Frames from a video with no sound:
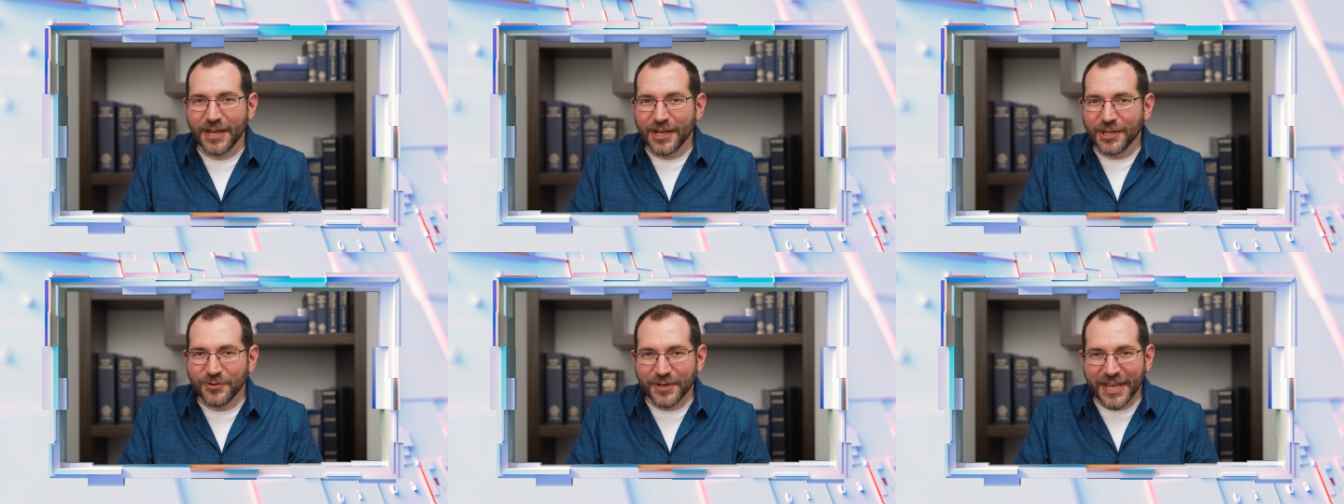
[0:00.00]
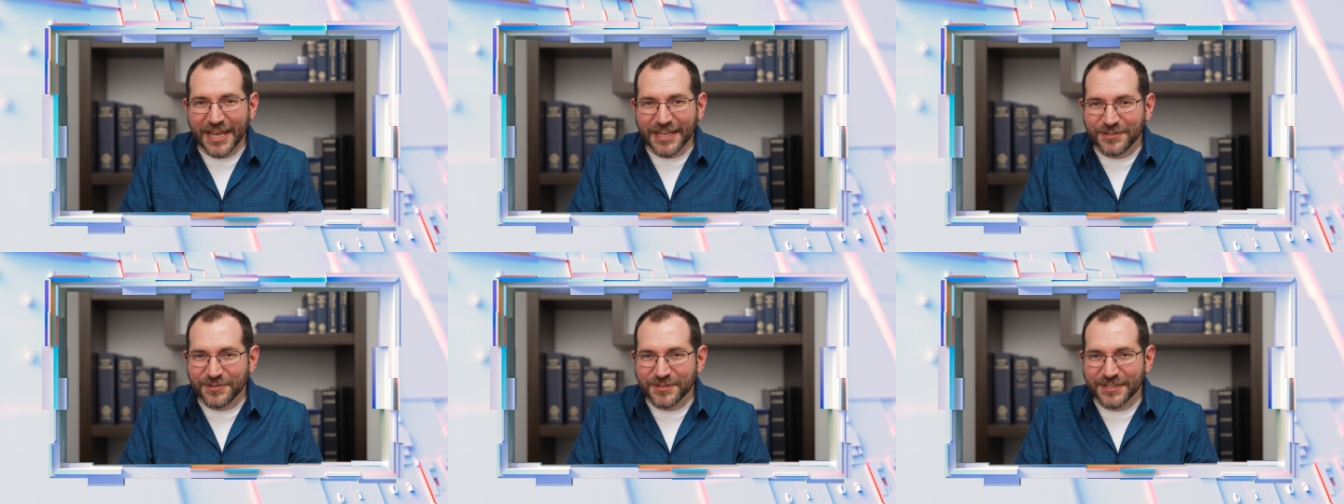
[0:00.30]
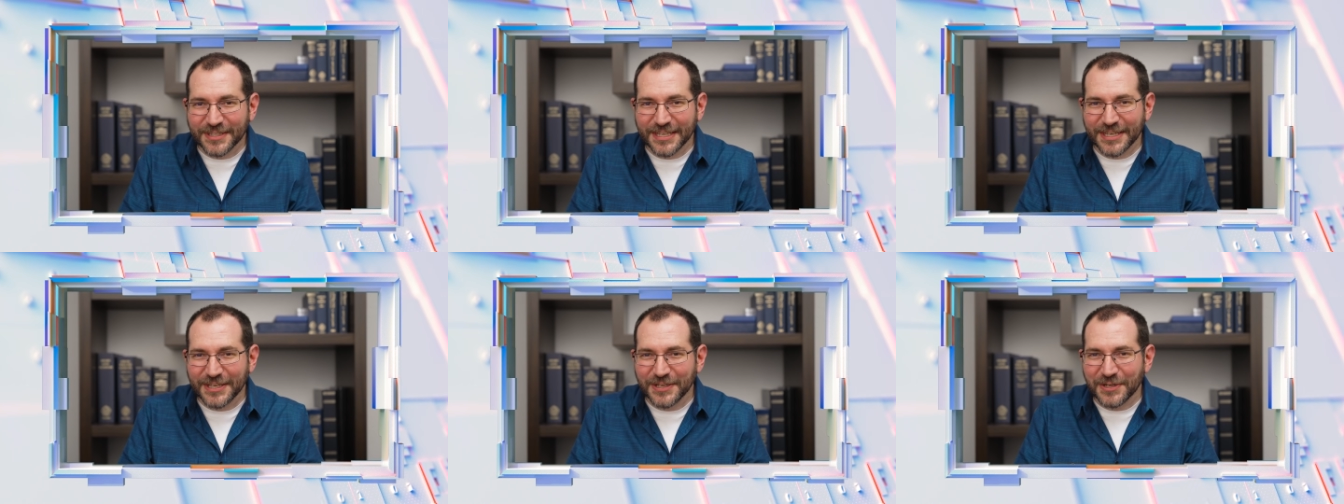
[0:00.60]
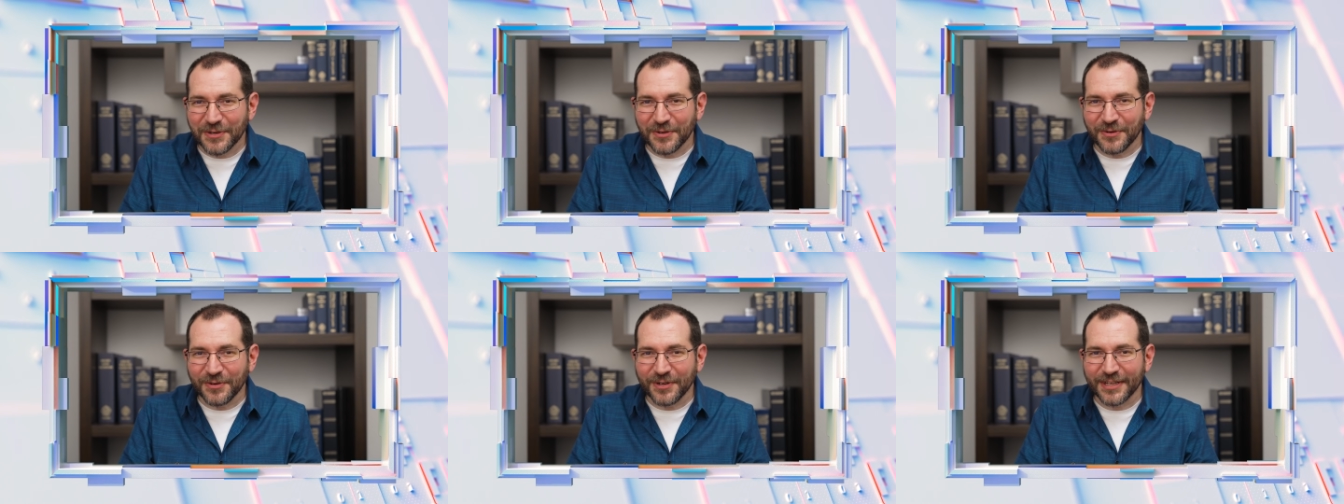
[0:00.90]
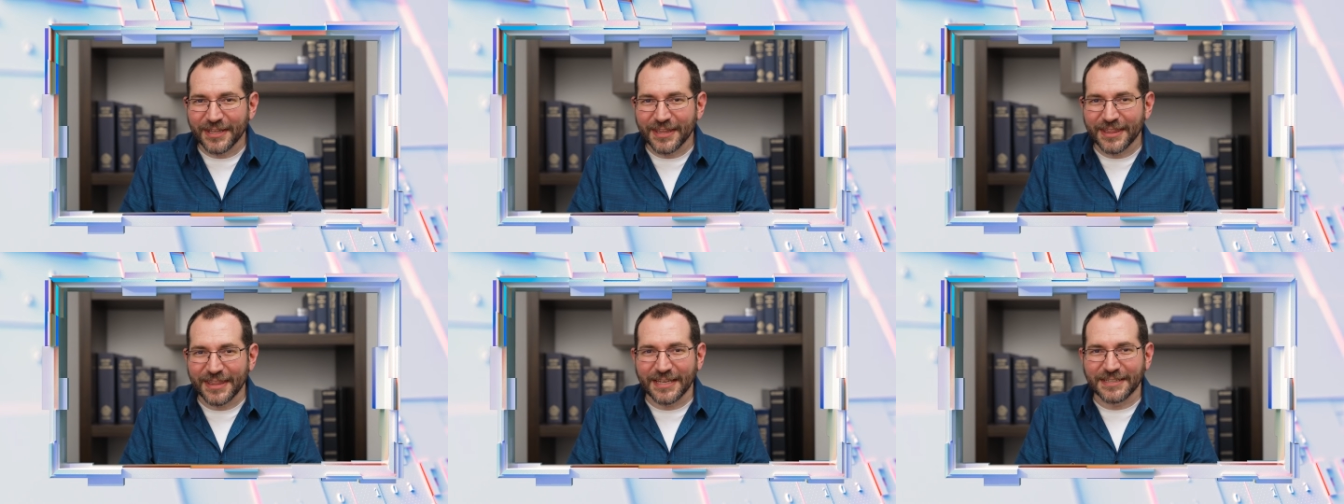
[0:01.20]
You can't do something
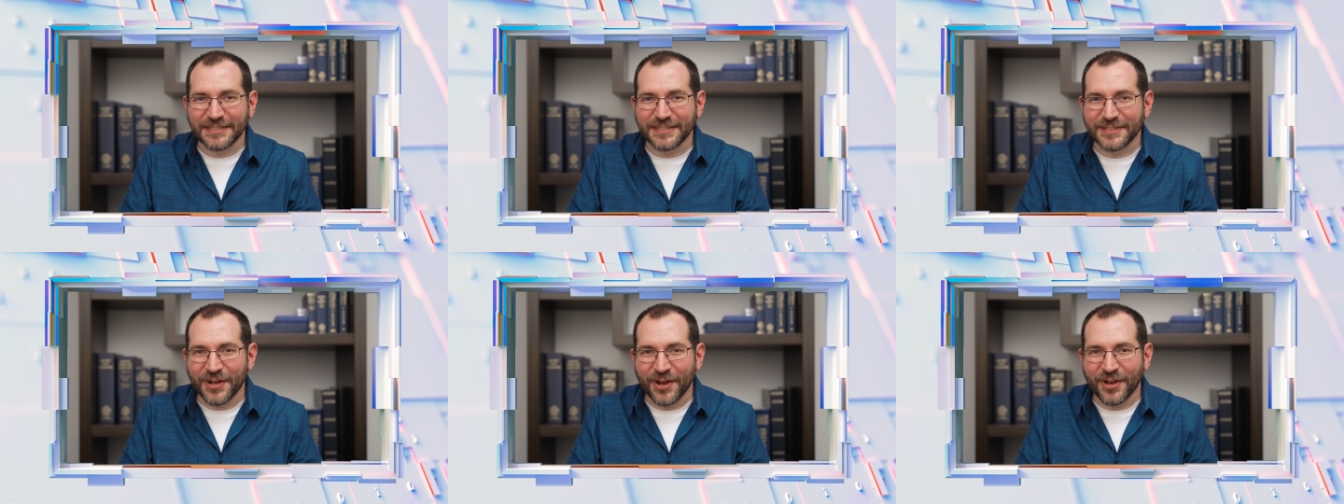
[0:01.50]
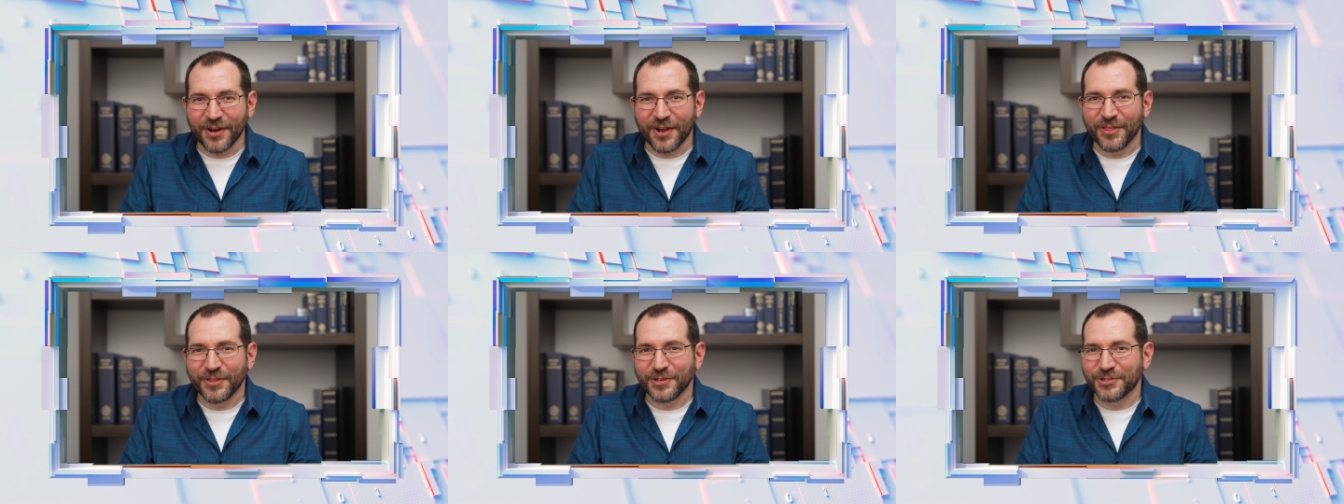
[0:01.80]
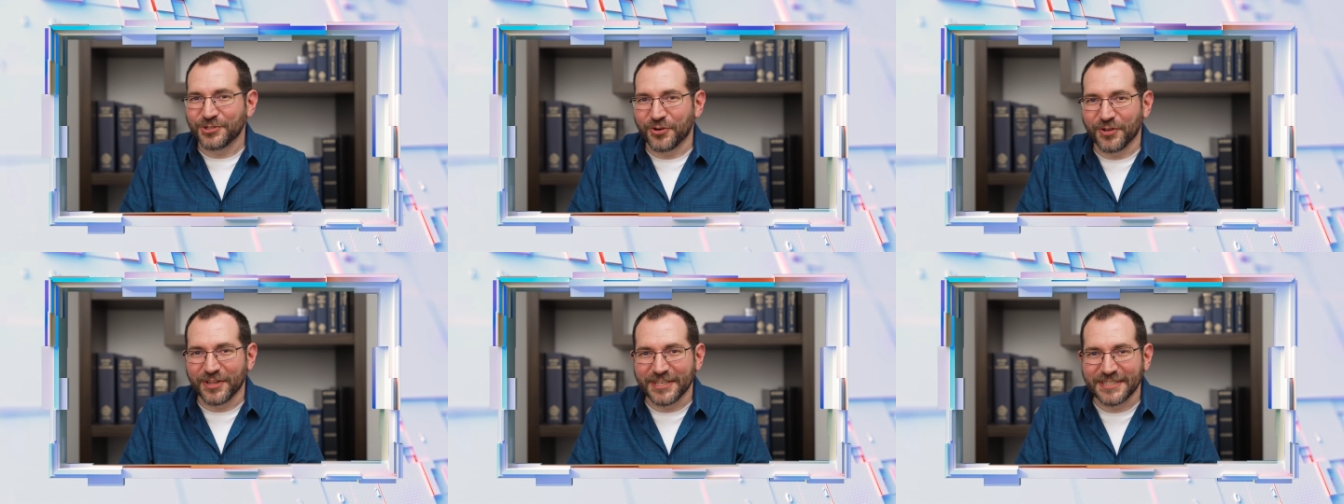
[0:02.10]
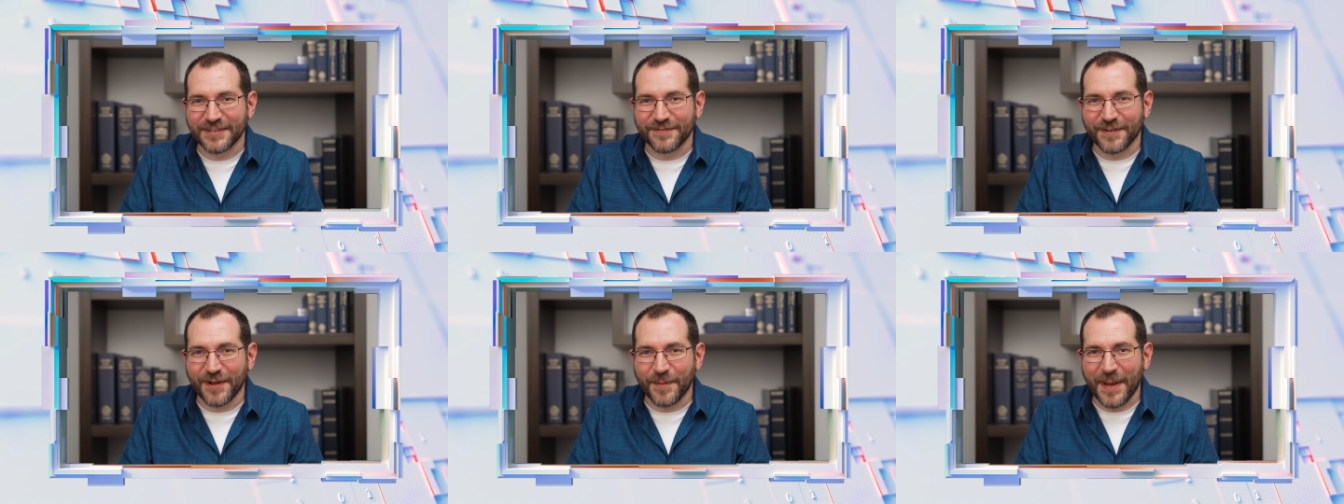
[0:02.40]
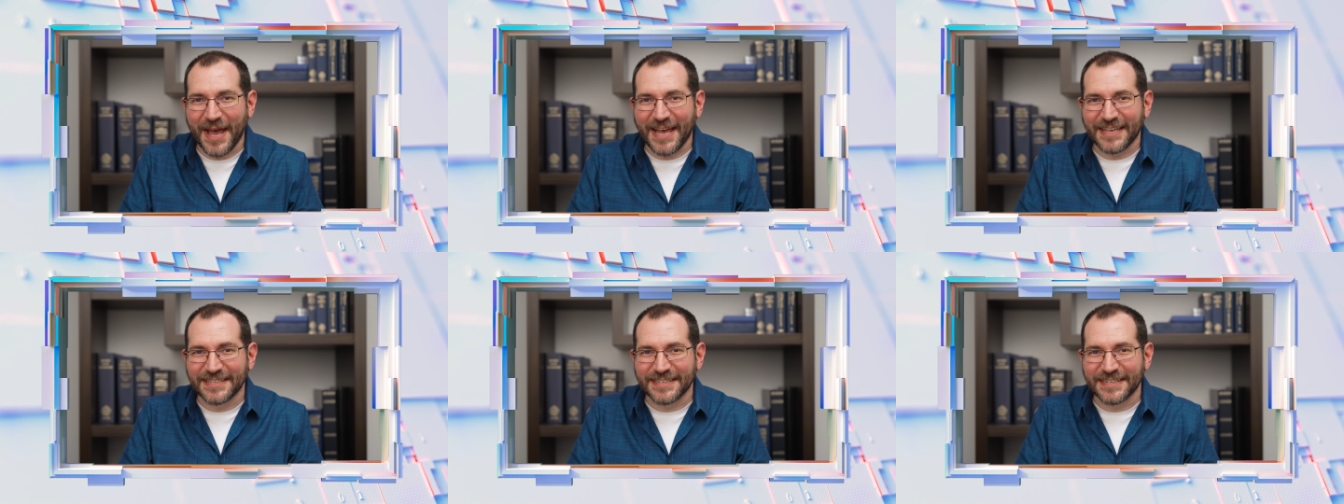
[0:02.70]
new that's not on the short list of
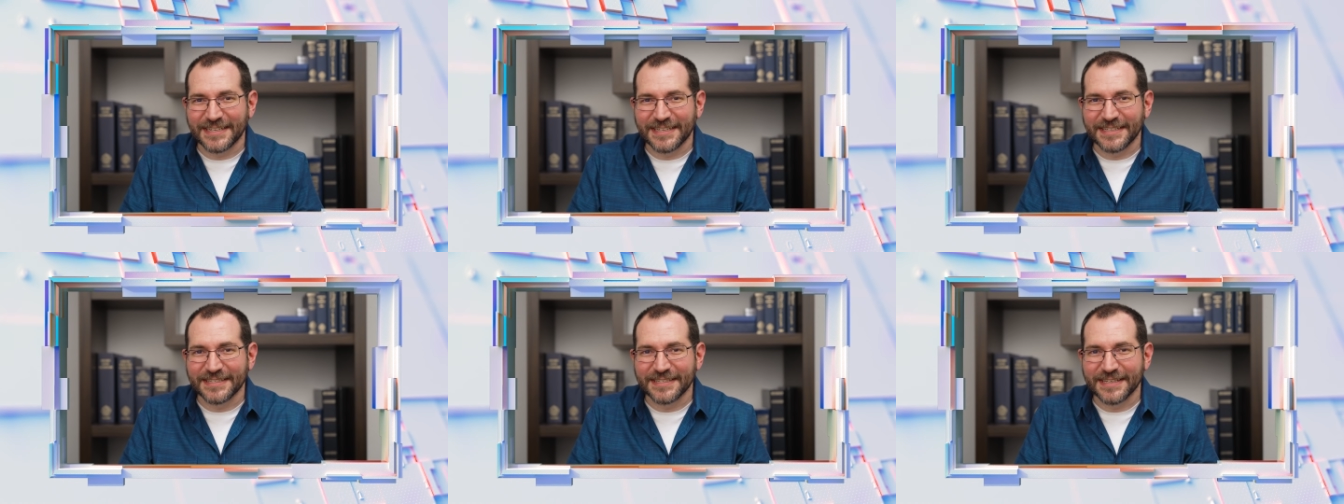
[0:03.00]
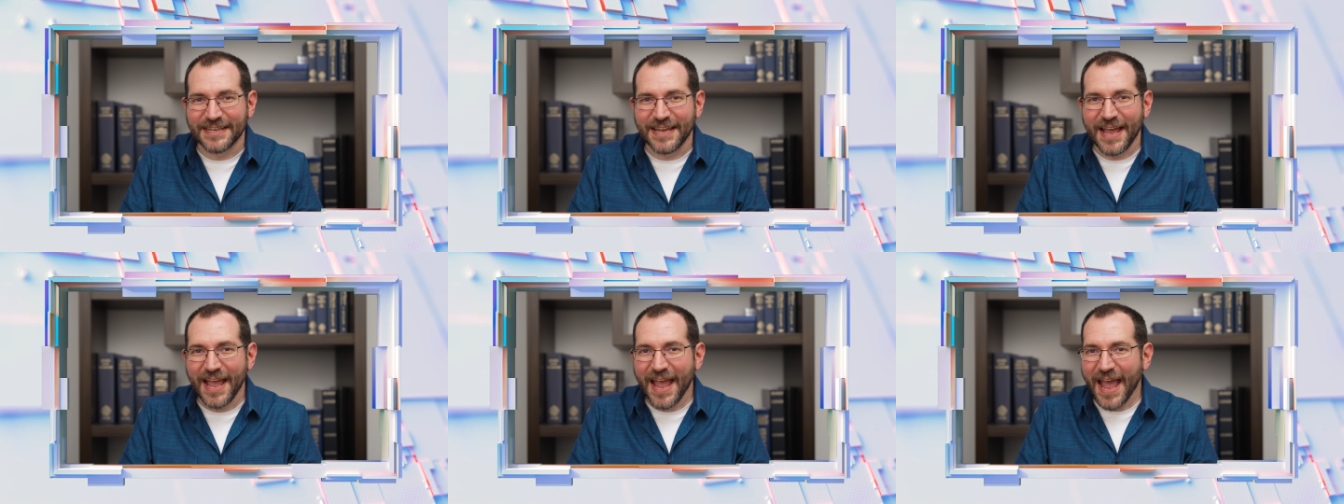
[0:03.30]
capacities,